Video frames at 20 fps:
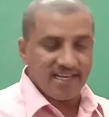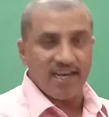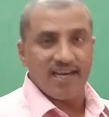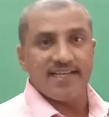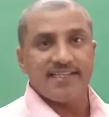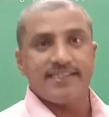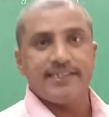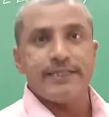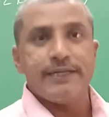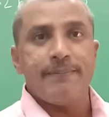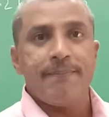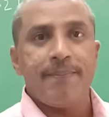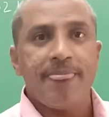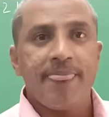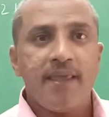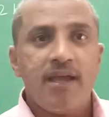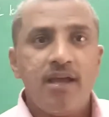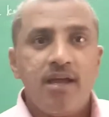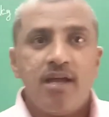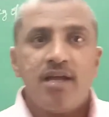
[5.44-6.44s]
class.
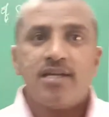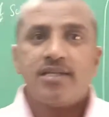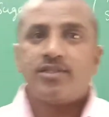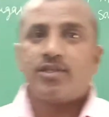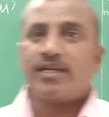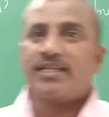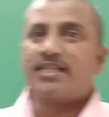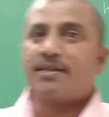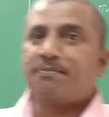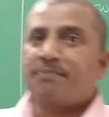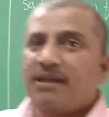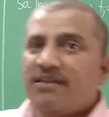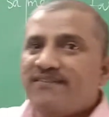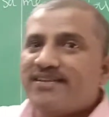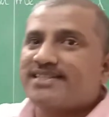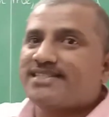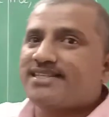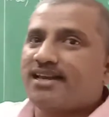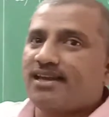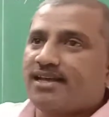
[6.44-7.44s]
So in the
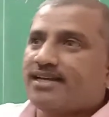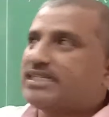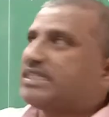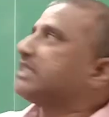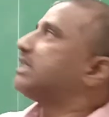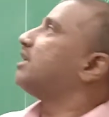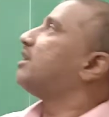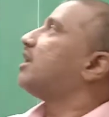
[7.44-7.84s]
previous class,